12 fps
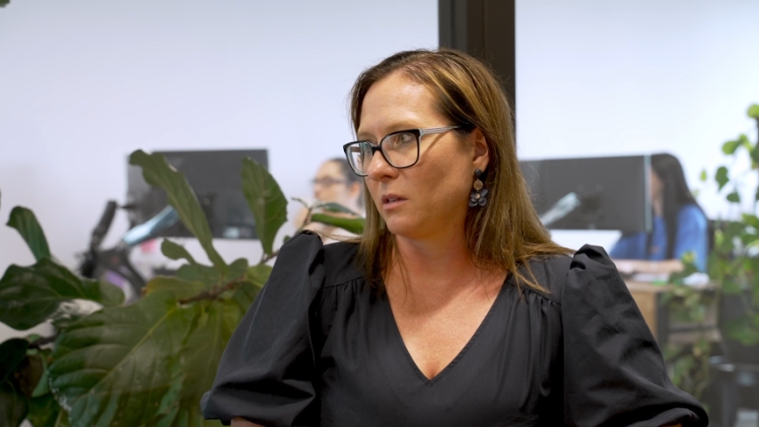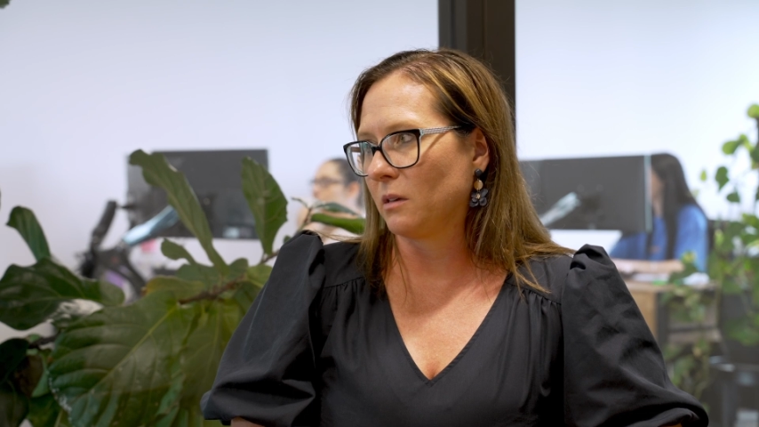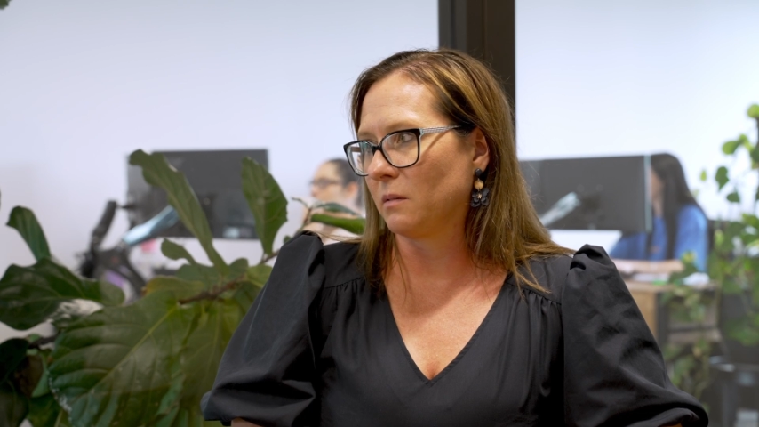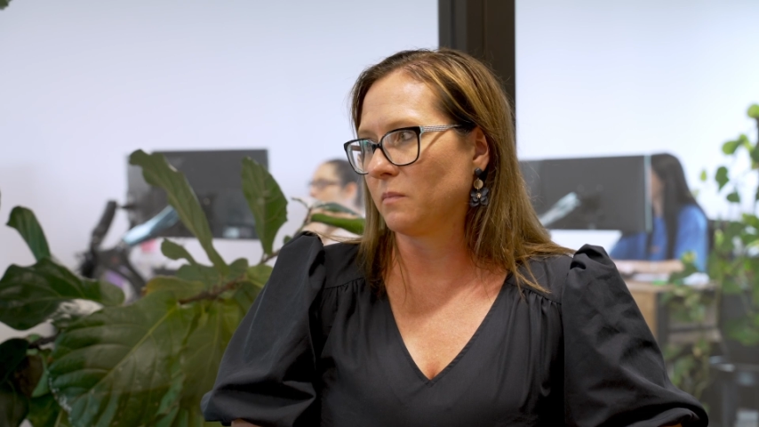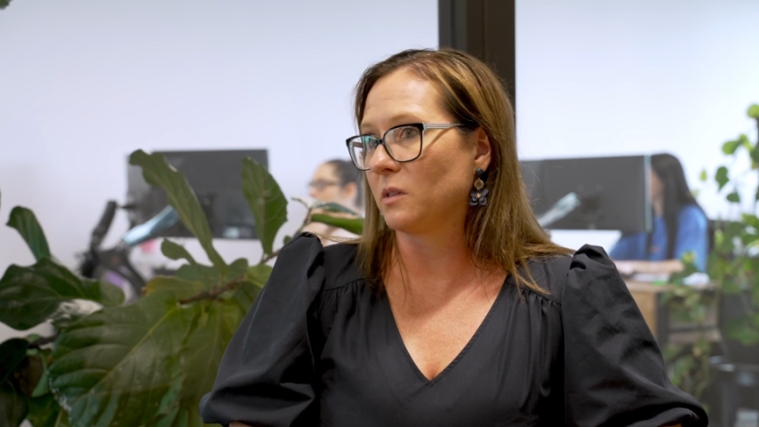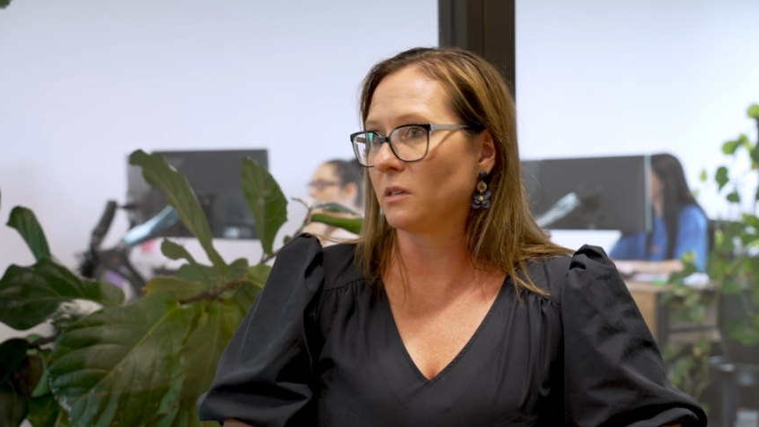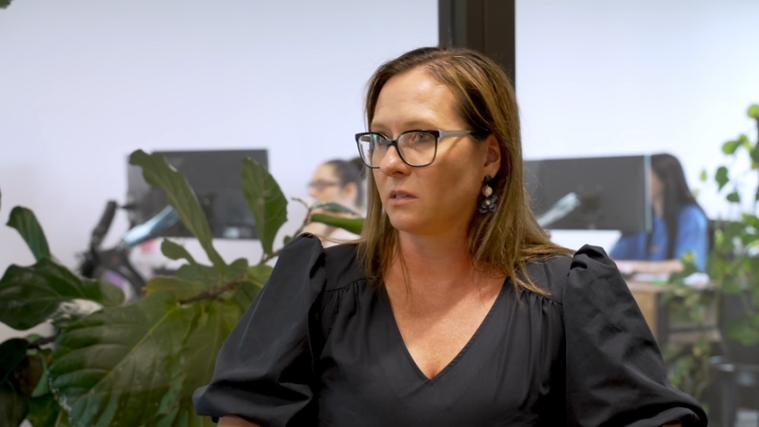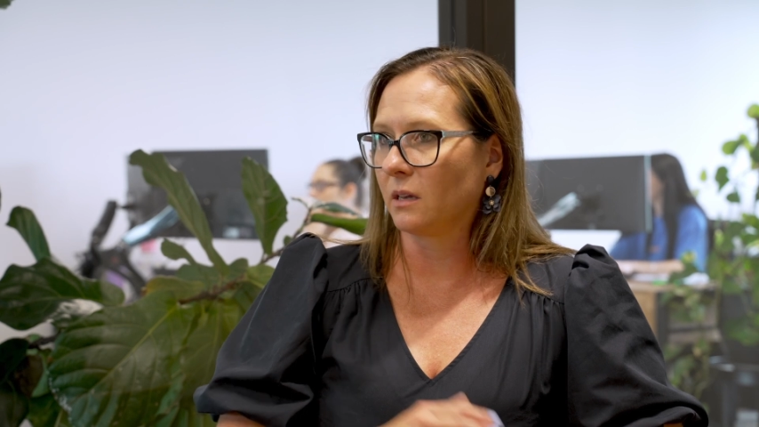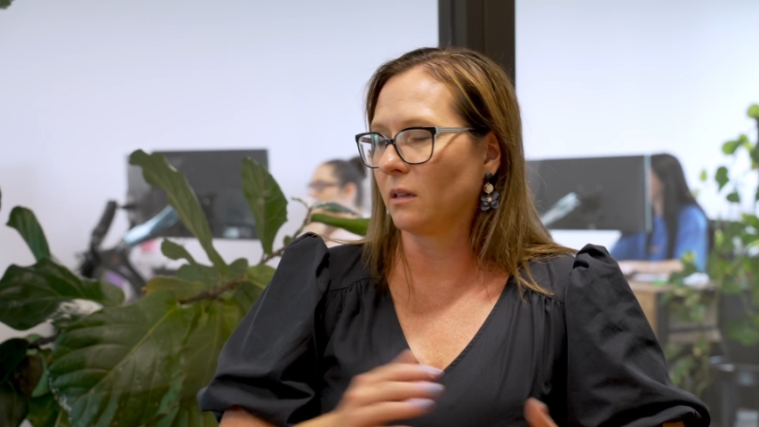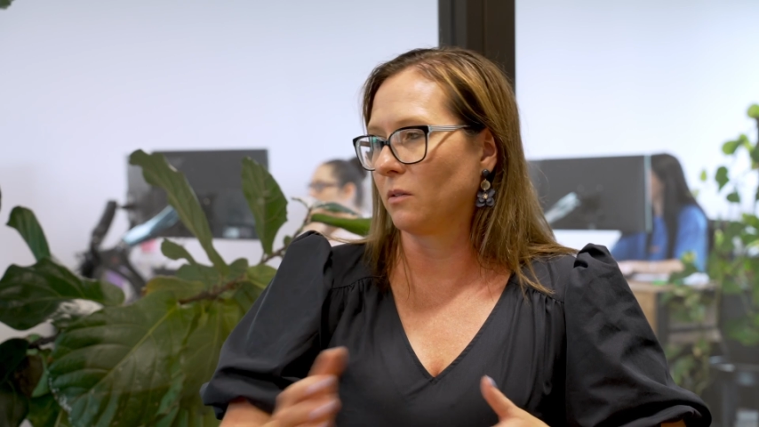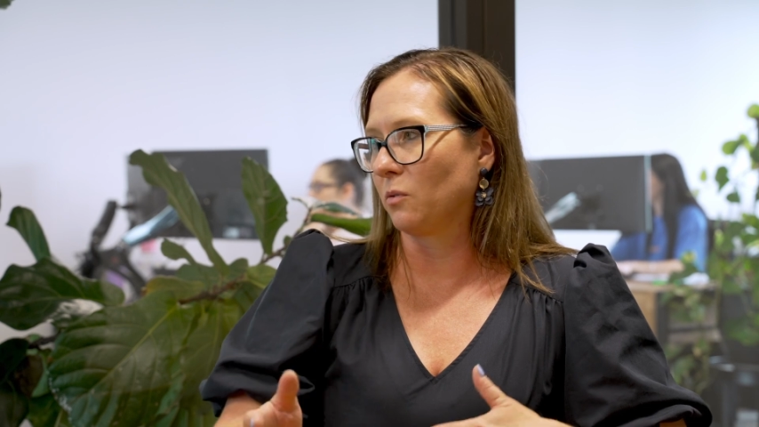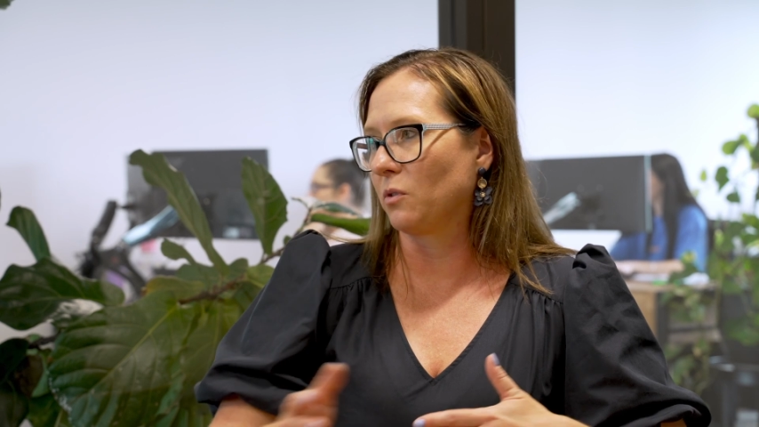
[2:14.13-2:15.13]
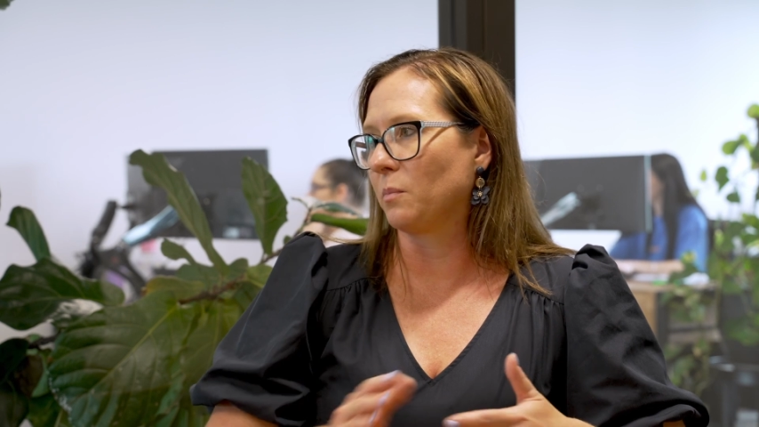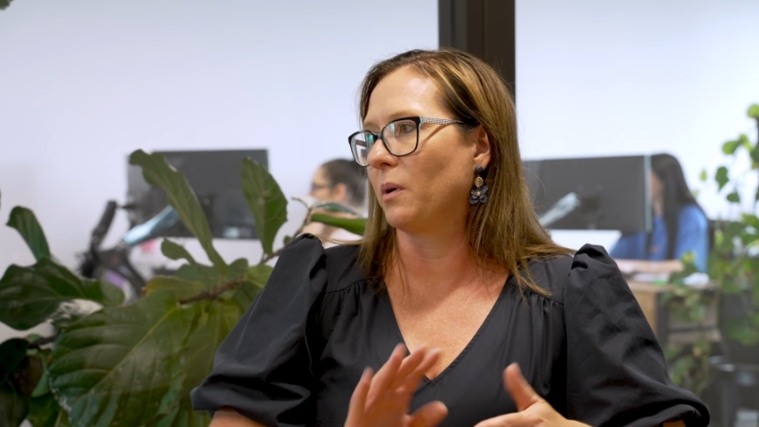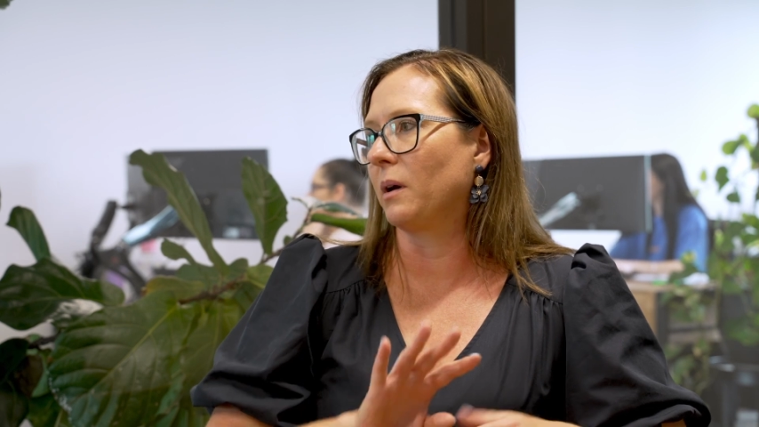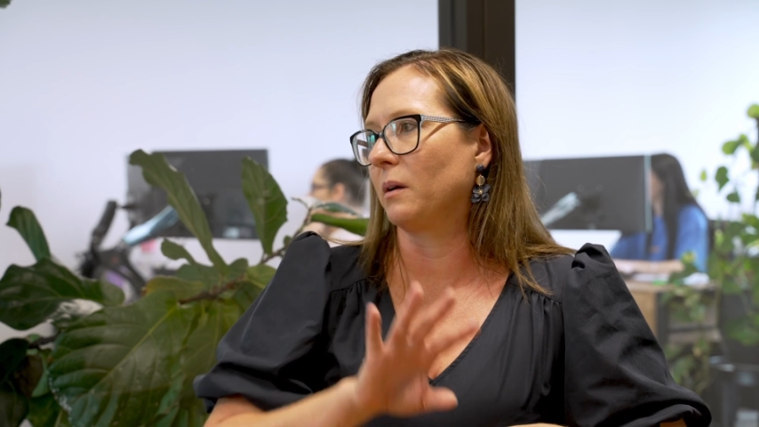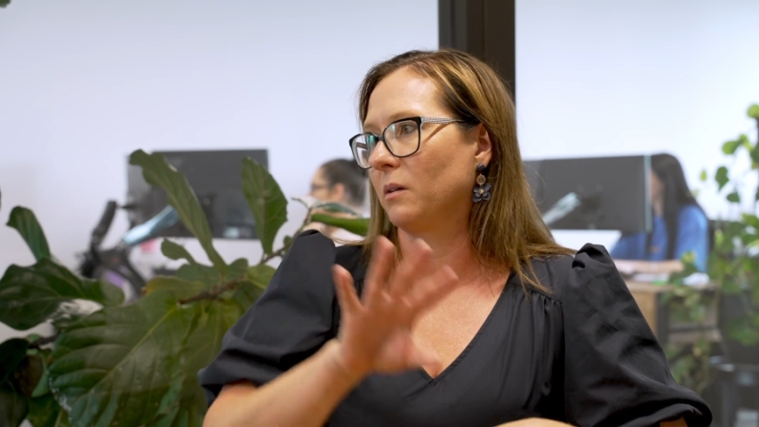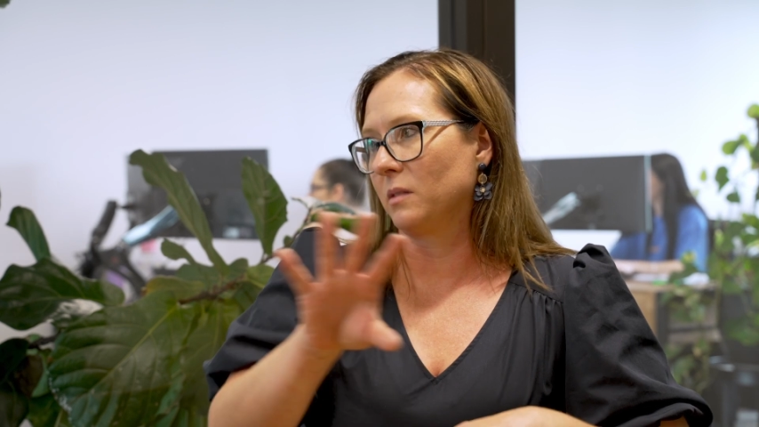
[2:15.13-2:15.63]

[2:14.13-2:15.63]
the seller or the buyer